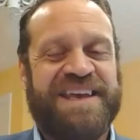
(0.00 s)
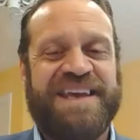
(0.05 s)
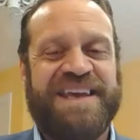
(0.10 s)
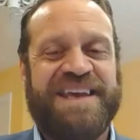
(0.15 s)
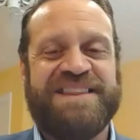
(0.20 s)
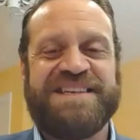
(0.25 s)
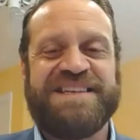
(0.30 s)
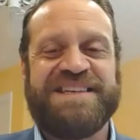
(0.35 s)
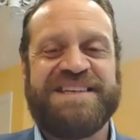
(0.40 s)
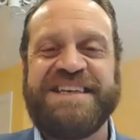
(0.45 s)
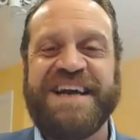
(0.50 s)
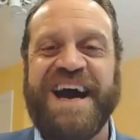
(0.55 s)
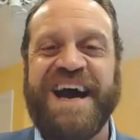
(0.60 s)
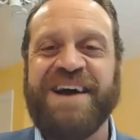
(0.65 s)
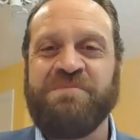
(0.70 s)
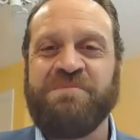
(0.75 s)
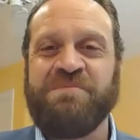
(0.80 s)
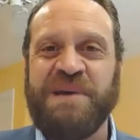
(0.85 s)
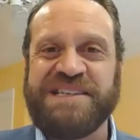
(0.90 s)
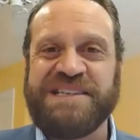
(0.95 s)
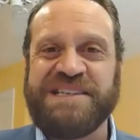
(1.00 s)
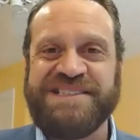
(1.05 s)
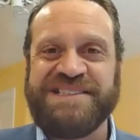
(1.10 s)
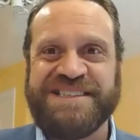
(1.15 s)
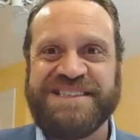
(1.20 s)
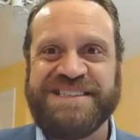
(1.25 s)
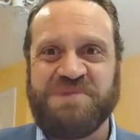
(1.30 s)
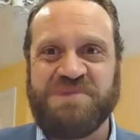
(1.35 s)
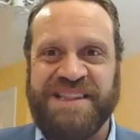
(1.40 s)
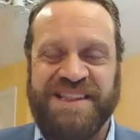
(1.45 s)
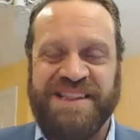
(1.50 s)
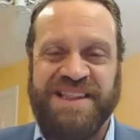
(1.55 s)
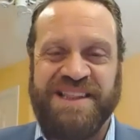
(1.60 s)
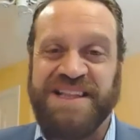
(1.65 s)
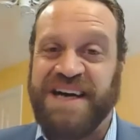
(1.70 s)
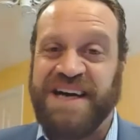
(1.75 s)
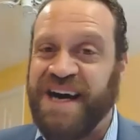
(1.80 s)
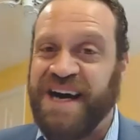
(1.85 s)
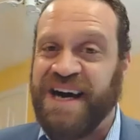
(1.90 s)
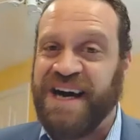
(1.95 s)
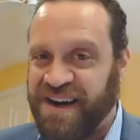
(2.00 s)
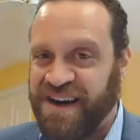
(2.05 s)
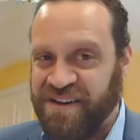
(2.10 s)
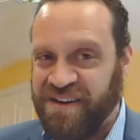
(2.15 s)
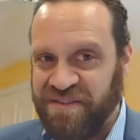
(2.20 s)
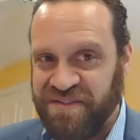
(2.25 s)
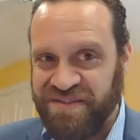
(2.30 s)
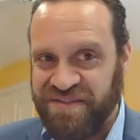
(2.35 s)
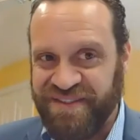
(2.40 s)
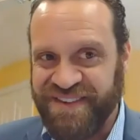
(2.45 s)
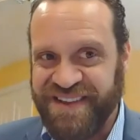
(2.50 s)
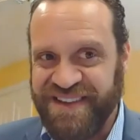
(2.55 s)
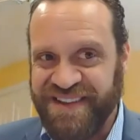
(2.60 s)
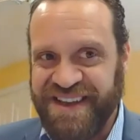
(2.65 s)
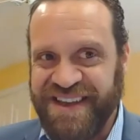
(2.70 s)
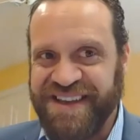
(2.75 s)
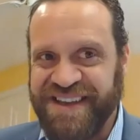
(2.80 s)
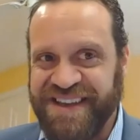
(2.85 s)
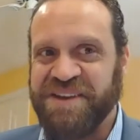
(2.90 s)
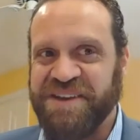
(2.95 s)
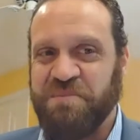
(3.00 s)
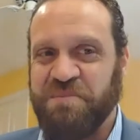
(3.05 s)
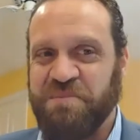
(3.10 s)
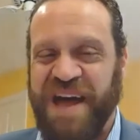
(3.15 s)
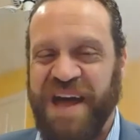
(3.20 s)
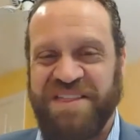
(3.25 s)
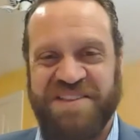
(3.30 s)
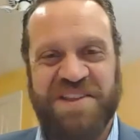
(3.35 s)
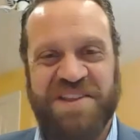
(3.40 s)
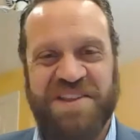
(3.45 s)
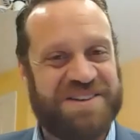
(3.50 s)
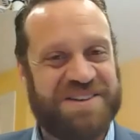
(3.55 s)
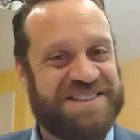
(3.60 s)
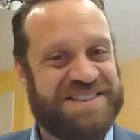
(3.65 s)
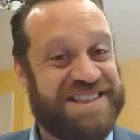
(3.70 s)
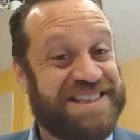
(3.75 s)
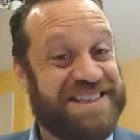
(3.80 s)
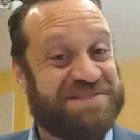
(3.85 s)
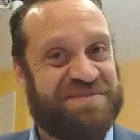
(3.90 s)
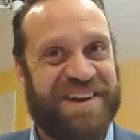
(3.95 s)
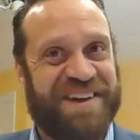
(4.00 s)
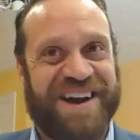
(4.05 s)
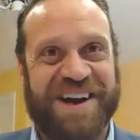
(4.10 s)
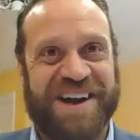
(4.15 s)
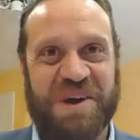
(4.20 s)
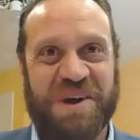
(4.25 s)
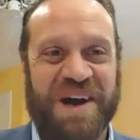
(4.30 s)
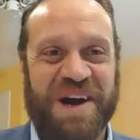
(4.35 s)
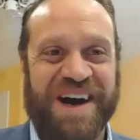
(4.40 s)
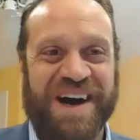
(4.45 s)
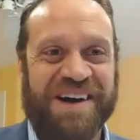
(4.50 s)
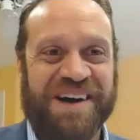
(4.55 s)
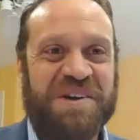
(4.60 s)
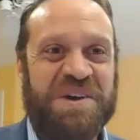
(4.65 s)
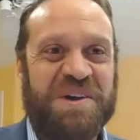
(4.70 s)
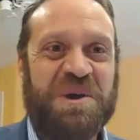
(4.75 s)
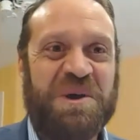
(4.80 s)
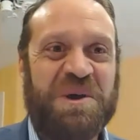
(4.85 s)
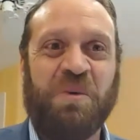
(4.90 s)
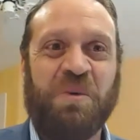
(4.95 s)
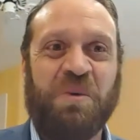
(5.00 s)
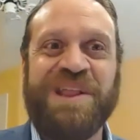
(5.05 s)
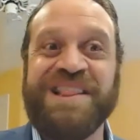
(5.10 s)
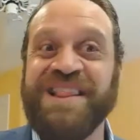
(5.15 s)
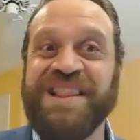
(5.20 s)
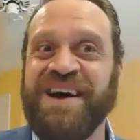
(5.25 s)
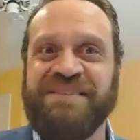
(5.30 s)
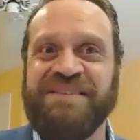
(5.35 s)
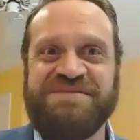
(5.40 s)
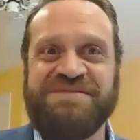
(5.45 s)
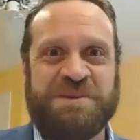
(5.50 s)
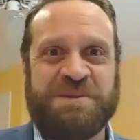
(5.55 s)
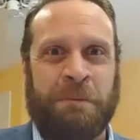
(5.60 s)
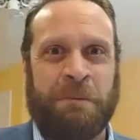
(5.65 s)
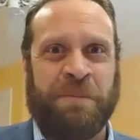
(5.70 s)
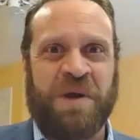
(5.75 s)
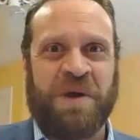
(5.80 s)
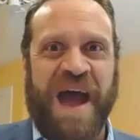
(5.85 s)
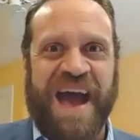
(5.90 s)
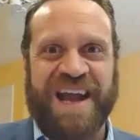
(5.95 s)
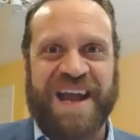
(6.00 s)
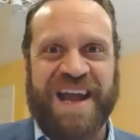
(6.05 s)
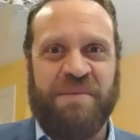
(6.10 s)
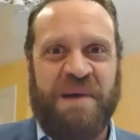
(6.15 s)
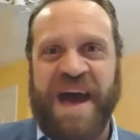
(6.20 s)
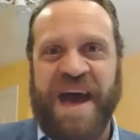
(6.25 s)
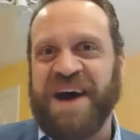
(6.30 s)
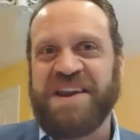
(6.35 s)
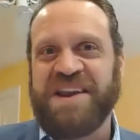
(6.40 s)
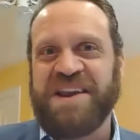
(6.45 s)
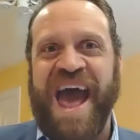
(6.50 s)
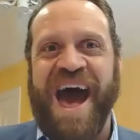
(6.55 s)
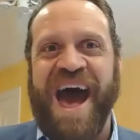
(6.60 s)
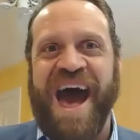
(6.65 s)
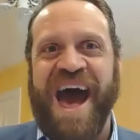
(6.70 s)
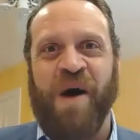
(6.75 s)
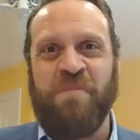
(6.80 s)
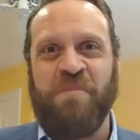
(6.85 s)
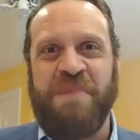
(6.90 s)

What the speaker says: in the synagogue business, we love, Beth knows this very well, we love to brag about how